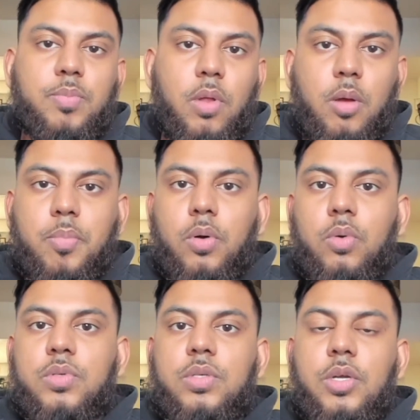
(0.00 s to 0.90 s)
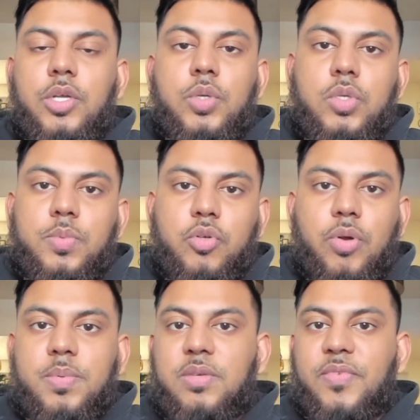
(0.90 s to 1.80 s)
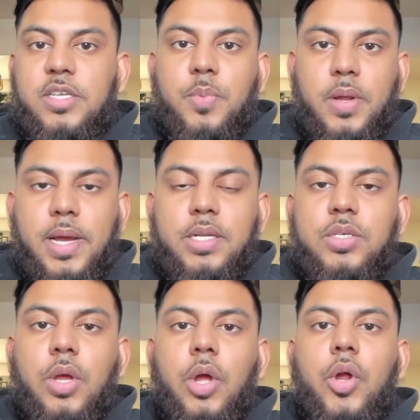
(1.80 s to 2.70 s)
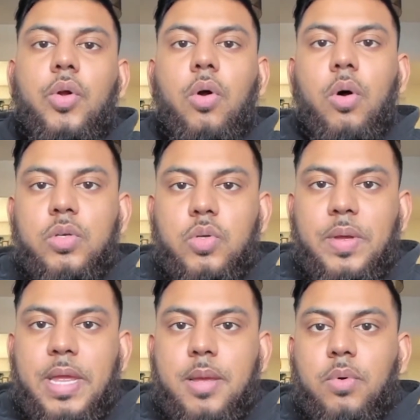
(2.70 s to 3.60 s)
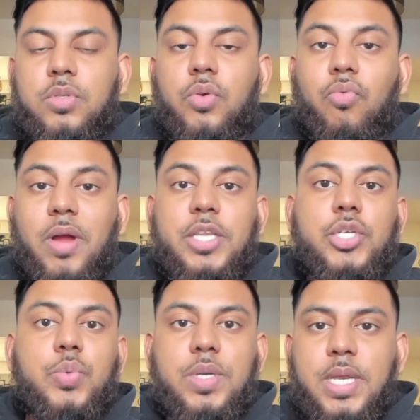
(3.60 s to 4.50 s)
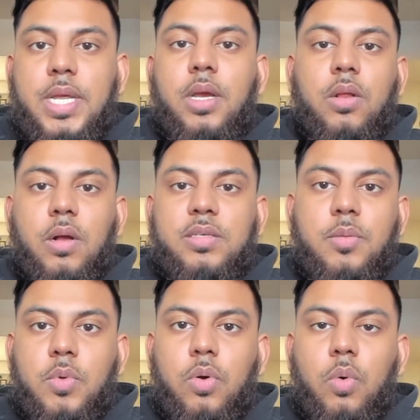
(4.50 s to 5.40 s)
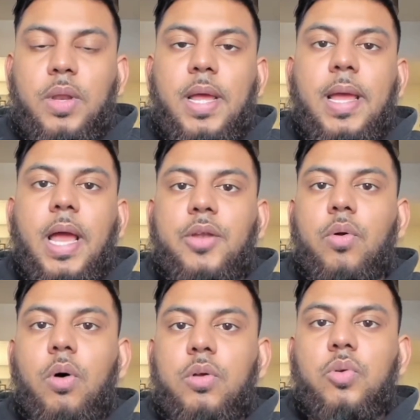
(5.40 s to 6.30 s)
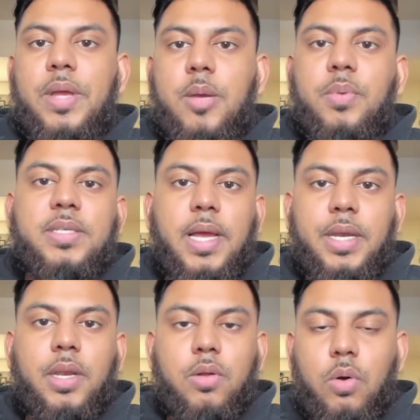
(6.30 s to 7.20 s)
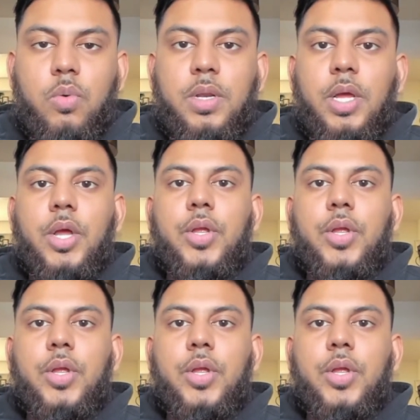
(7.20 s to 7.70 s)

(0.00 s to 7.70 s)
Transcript: as blog posts, YouTube scripts, Facebook ads, you're also able to write unique and custom code, and you're also able to edit code.